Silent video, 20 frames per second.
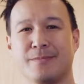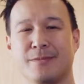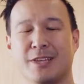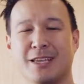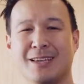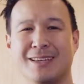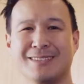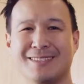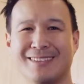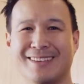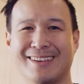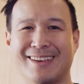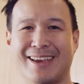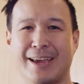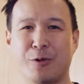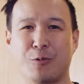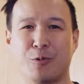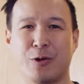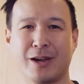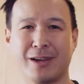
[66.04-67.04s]
It's the
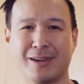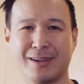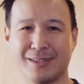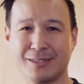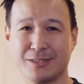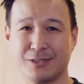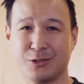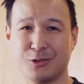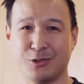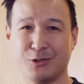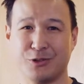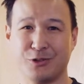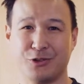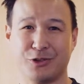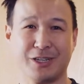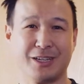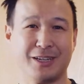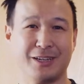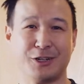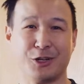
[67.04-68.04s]
gateway into
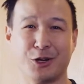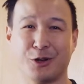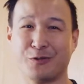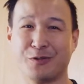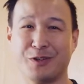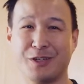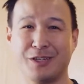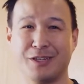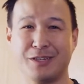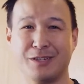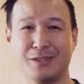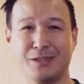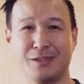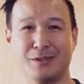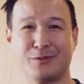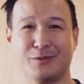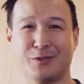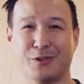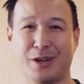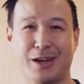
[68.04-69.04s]
drinking coffee
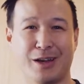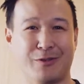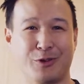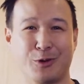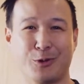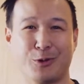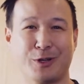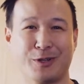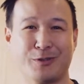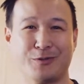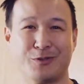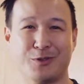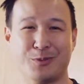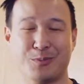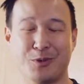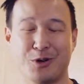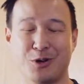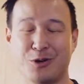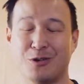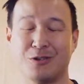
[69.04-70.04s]
for everyone from
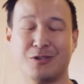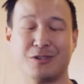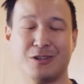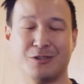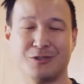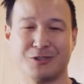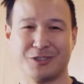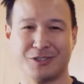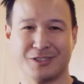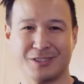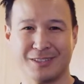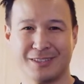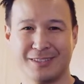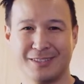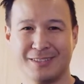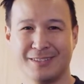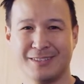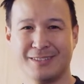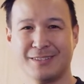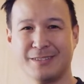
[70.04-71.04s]
all cultures.
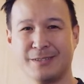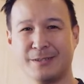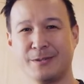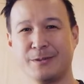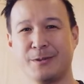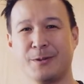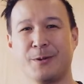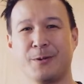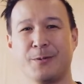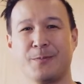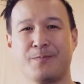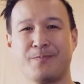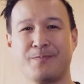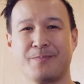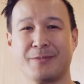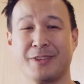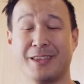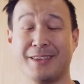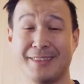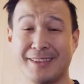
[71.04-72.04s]

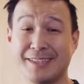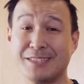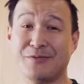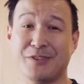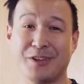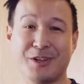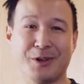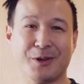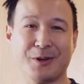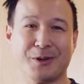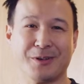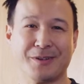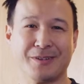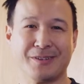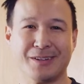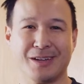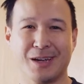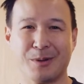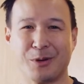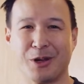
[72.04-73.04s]
In this video,
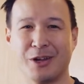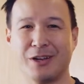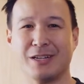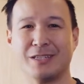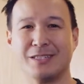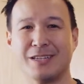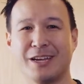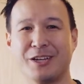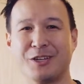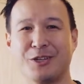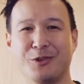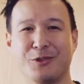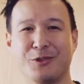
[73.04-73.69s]
I'm going to take you